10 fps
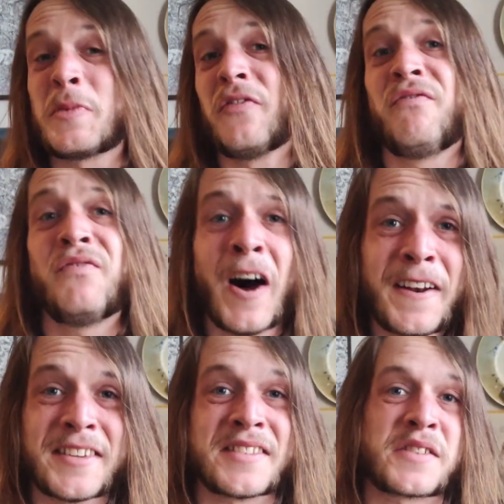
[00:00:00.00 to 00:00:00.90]
but
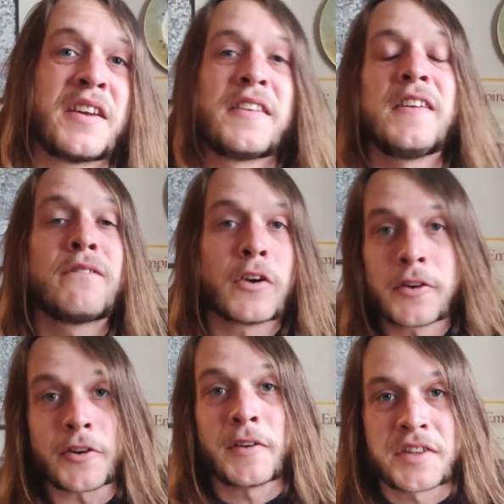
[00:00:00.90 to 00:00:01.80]
funds the
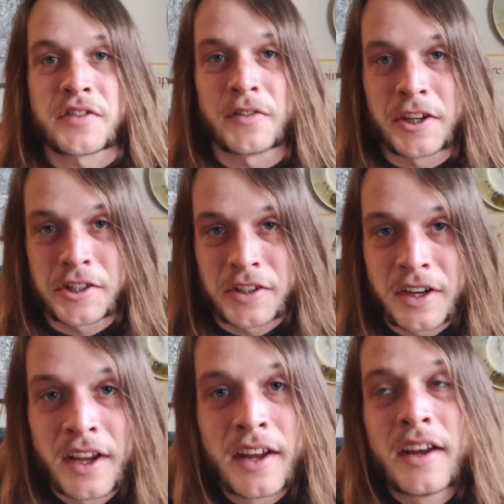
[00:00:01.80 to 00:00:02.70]
further
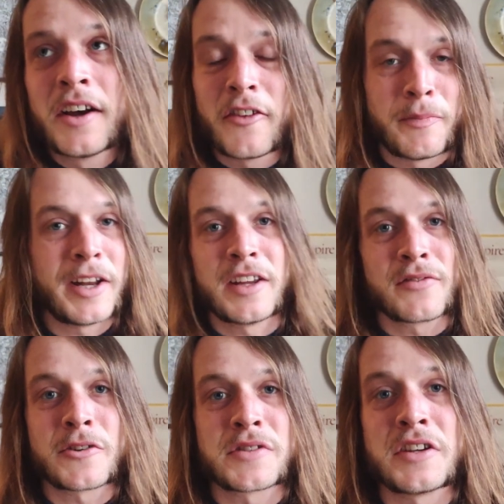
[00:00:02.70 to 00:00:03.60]
restoration of many
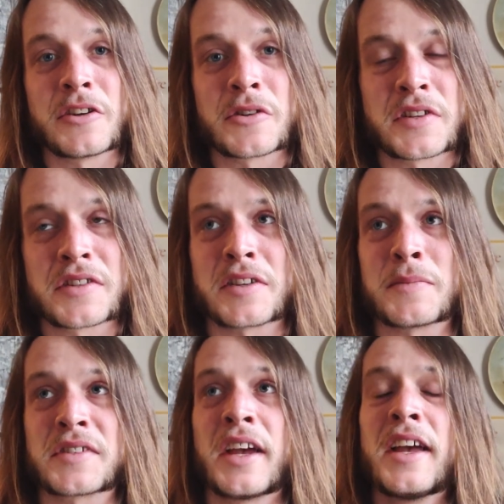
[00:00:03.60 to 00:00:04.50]
of those
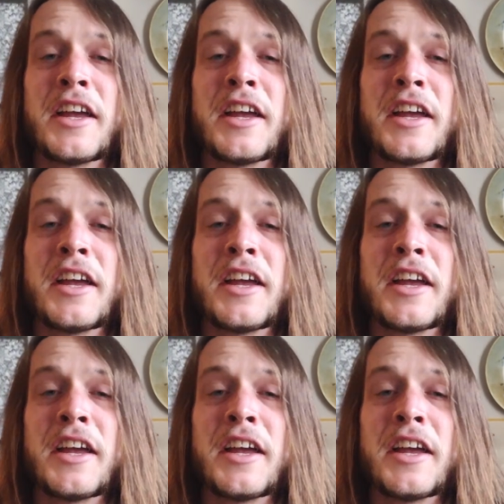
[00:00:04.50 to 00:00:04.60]
ecosystems,